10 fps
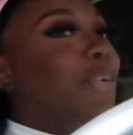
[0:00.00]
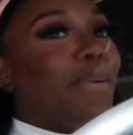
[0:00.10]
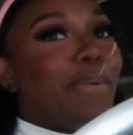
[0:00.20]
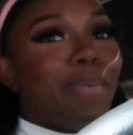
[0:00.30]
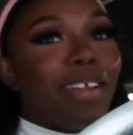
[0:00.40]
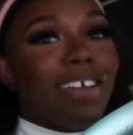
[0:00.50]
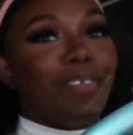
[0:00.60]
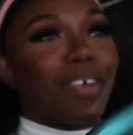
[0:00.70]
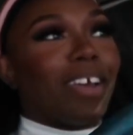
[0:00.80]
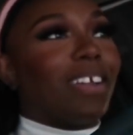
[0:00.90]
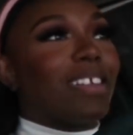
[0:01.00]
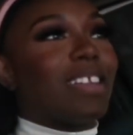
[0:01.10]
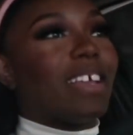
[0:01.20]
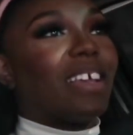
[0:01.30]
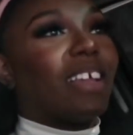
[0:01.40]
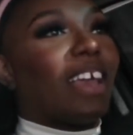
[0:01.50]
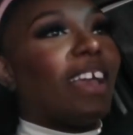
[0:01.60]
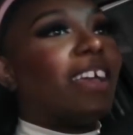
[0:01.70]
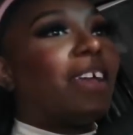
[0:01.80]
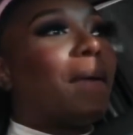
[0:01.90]
You wouldn't even understand.
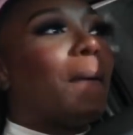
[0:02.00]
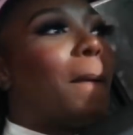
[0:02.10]
Like,